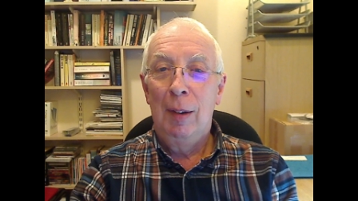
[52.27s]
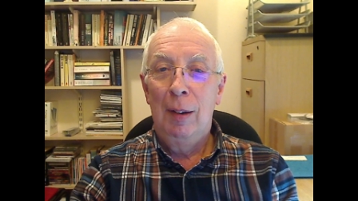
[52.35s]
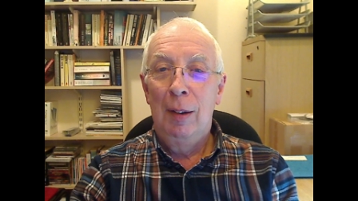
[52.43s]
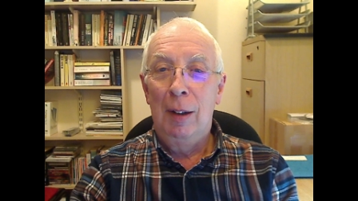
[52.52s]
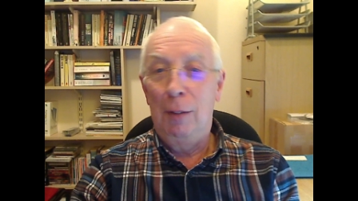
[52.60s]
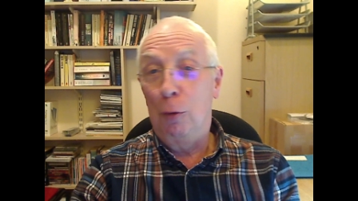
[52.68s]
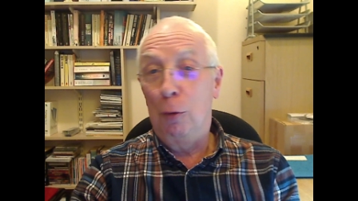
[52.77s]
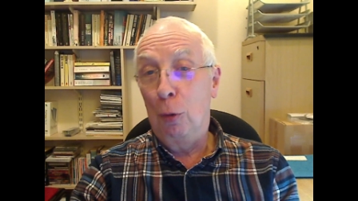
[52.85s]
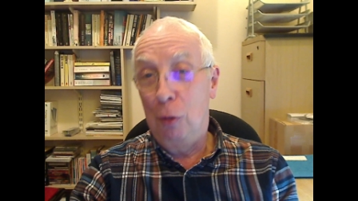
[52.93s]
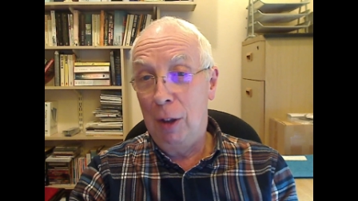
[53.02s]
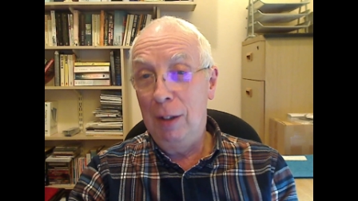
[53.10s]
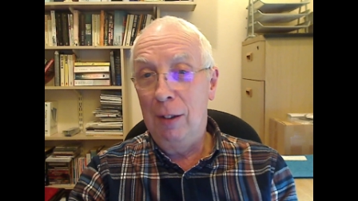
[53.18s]
And of
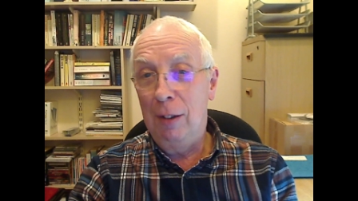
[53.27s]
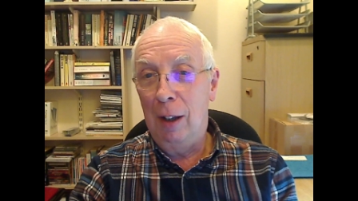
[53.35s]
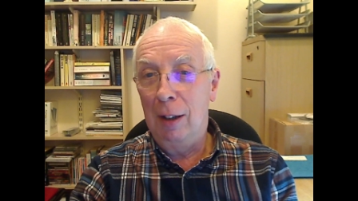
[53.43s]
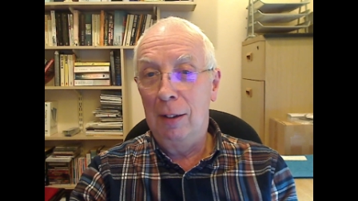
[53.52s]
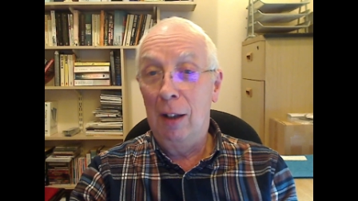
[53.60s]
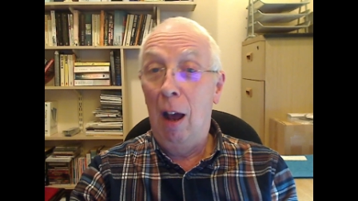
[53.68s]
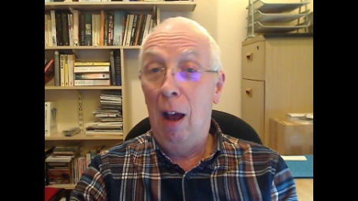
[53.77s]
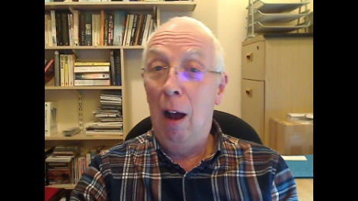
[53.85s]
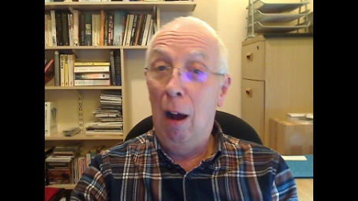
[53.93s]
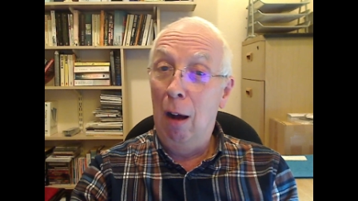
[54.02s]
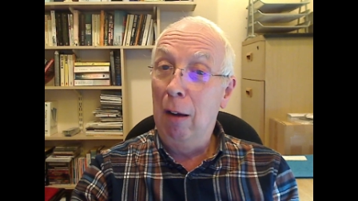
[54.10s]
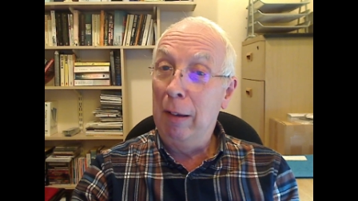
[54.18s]
course, these days,
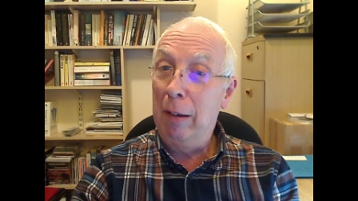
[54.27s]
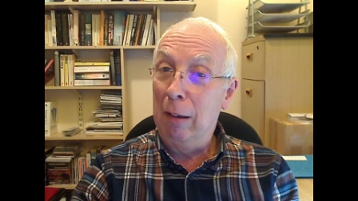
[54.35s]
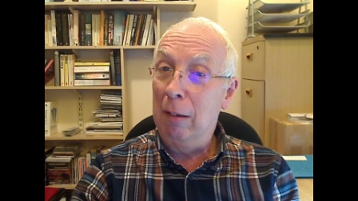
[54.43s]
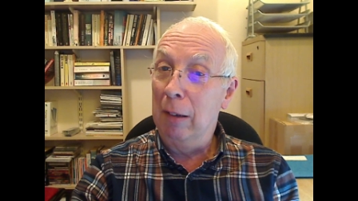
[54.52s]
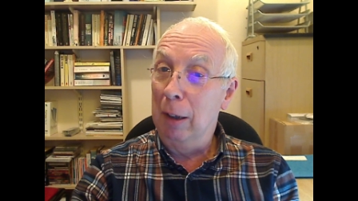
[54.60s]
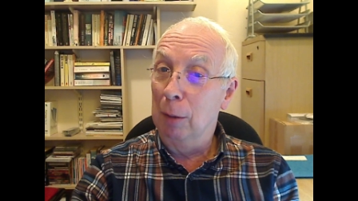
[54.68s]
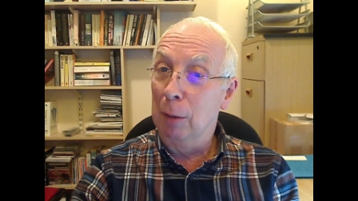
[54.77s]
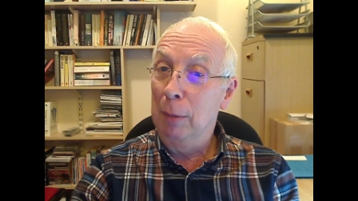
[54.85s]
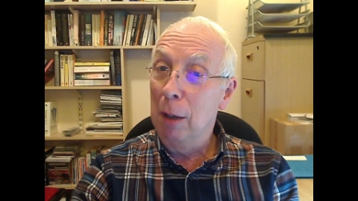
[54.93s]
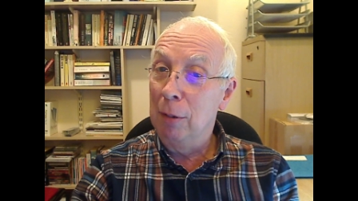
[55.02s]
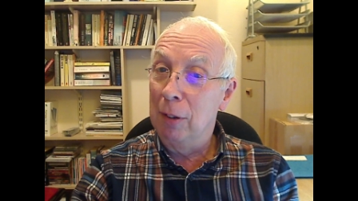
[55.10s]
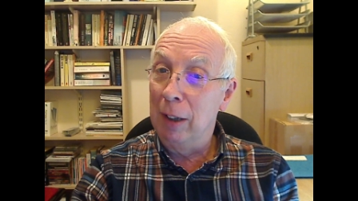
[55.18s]
I can't help
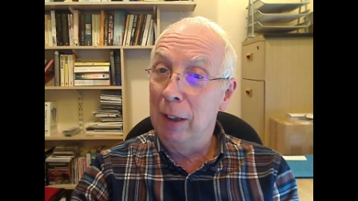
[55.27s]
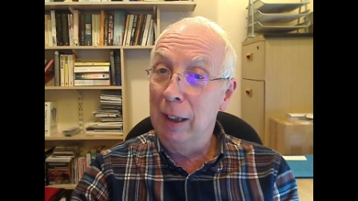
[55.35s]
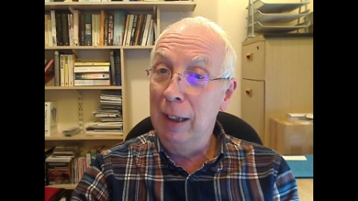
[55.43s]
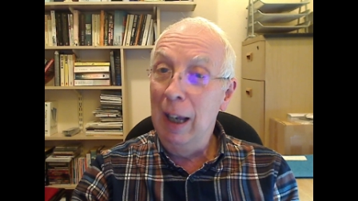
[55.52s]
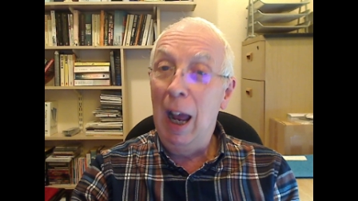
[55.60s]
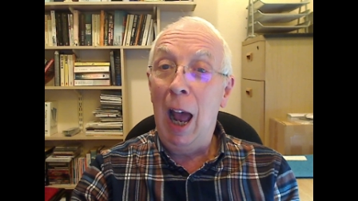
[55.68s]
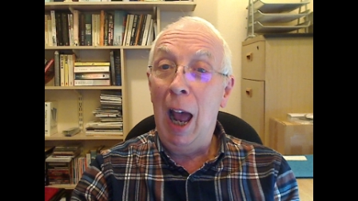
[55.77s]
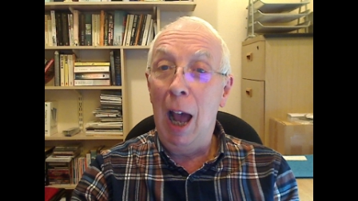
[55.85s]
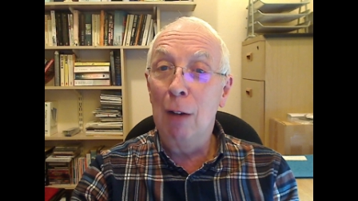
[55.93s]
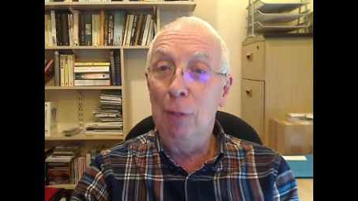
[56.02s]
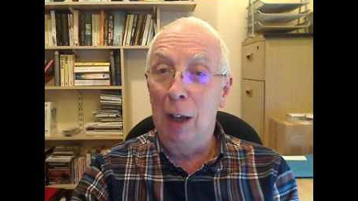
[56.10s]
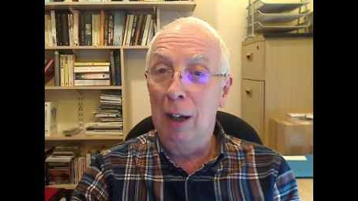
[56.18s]
noticing
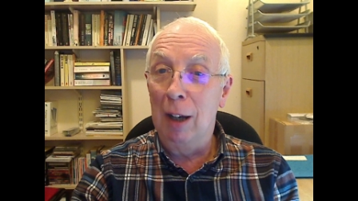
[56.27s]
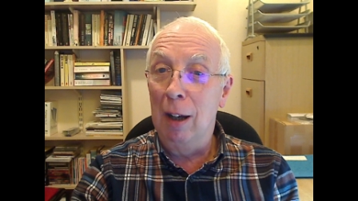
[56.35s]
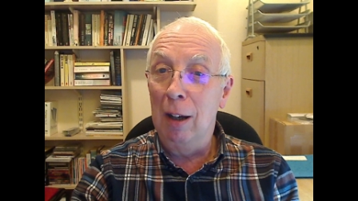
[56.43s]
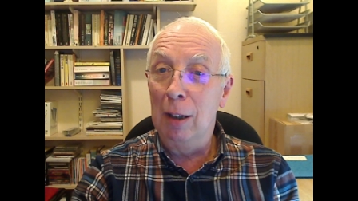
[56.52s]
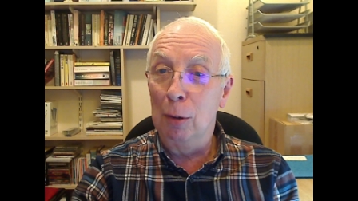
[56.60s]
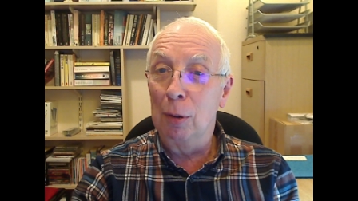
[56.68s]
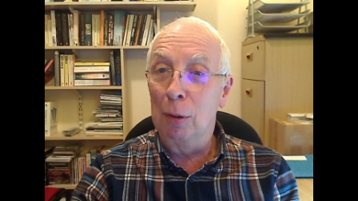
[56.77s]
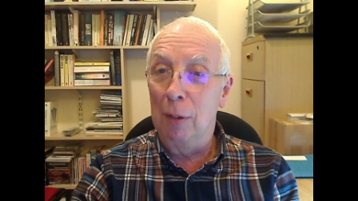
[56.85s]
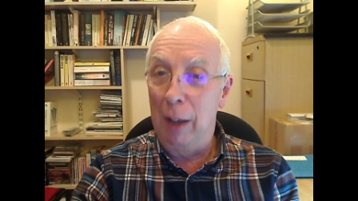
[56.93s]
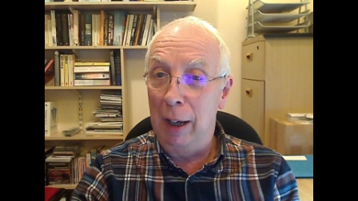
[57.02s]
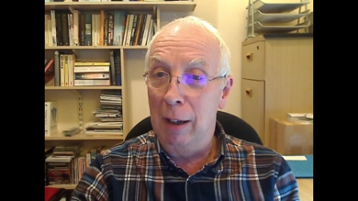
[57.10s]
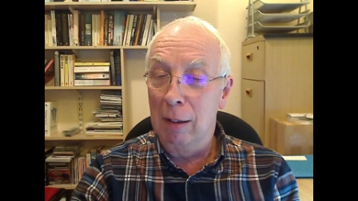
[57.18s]
how young I look
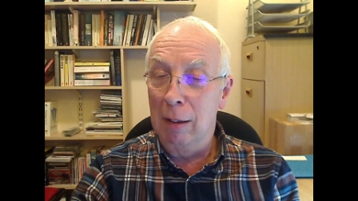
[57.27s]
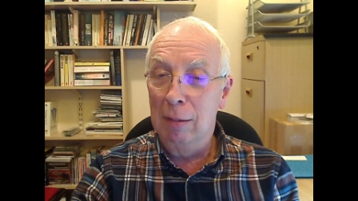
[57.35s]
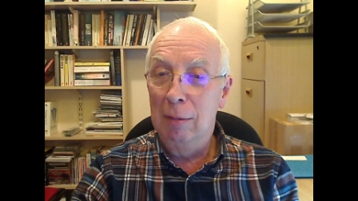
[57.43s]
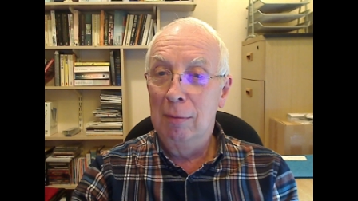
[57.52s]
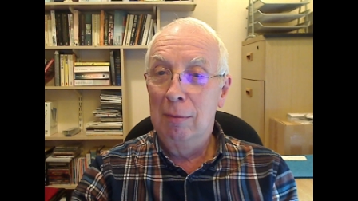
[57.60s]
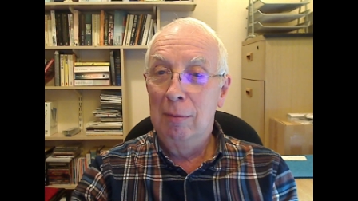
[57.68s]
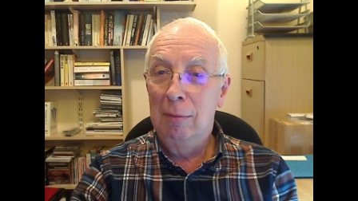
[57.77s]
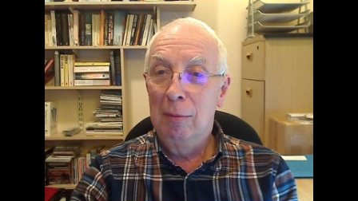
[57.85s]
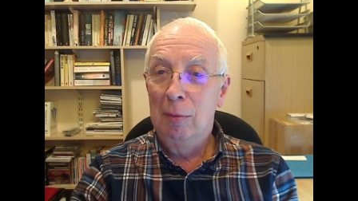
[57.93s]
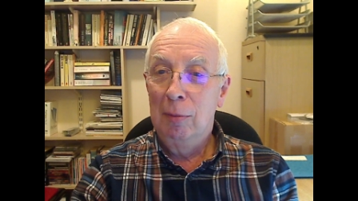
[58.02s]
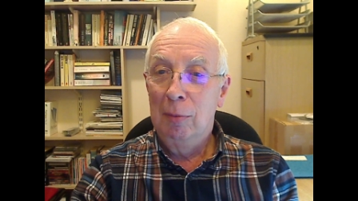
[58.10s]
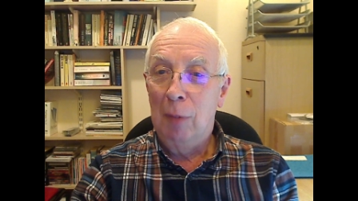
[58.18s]
then.
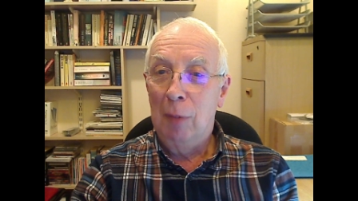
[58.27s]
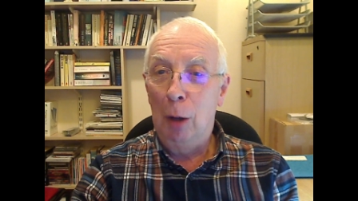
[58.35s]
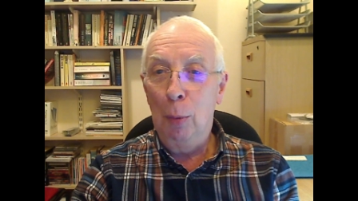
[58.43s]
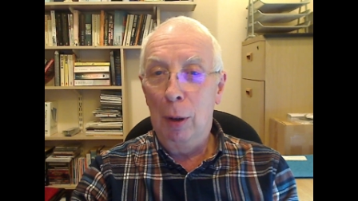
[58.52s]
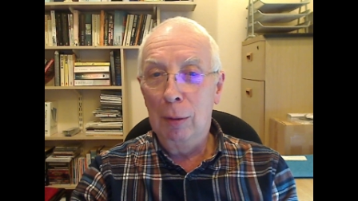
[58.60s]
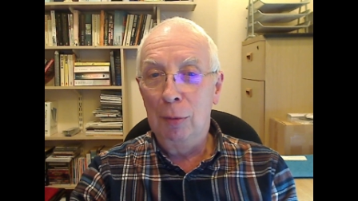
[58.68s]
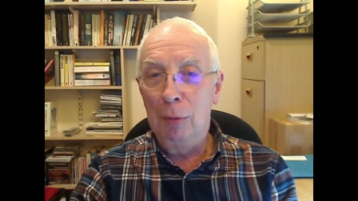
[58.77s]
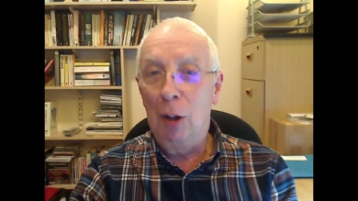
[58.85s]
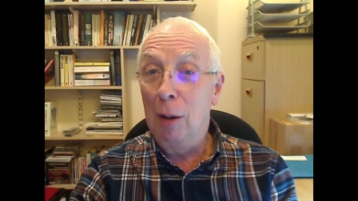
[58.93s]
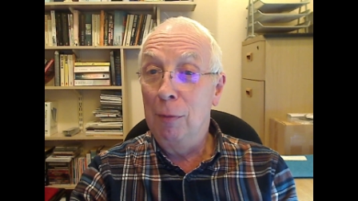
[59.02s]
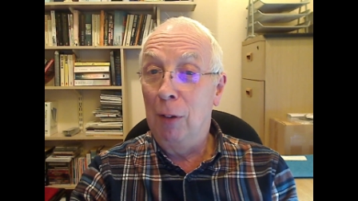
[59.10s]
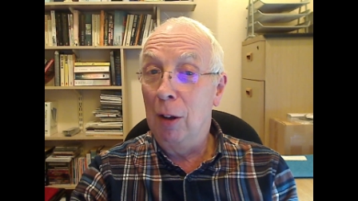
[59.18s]
Oh well,
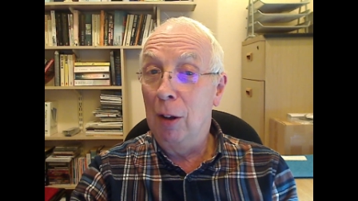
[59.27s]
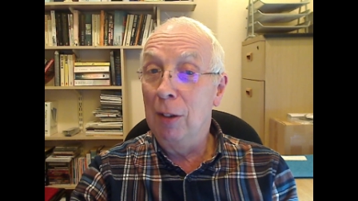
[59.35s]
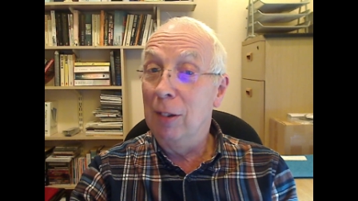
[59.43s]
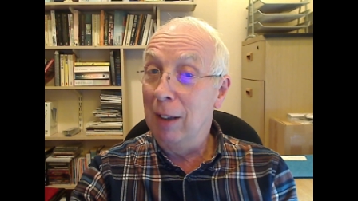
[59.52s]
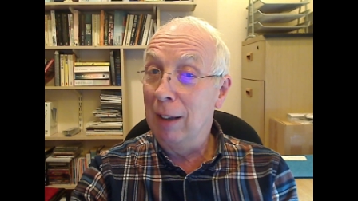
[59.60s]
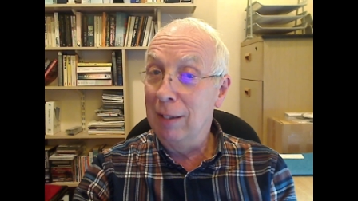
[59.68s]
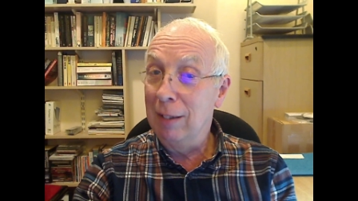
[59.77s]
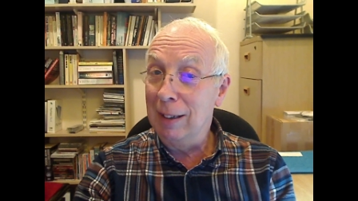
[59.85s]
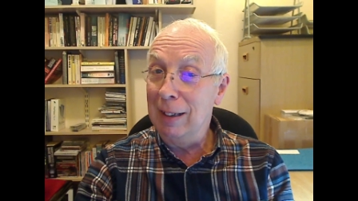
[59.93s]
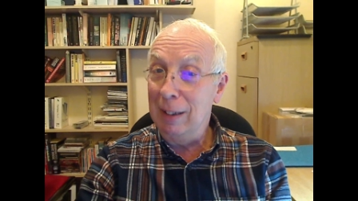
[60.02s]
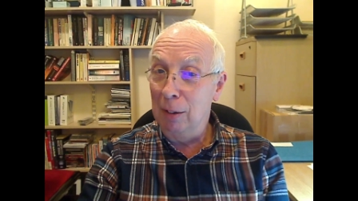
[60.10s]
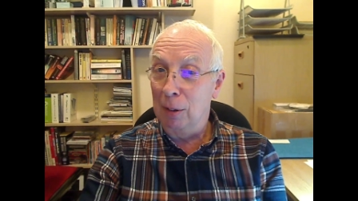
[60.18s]
time flies, does
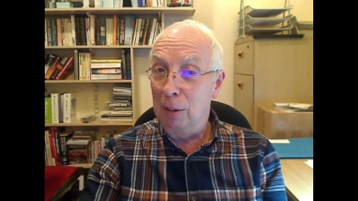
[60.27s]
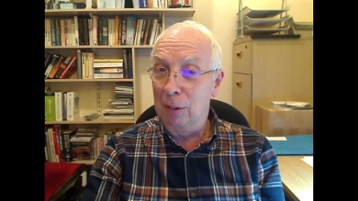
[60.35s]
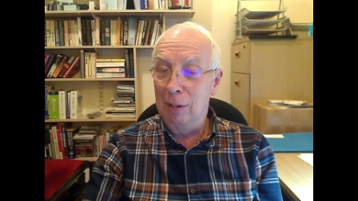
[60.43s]
it not?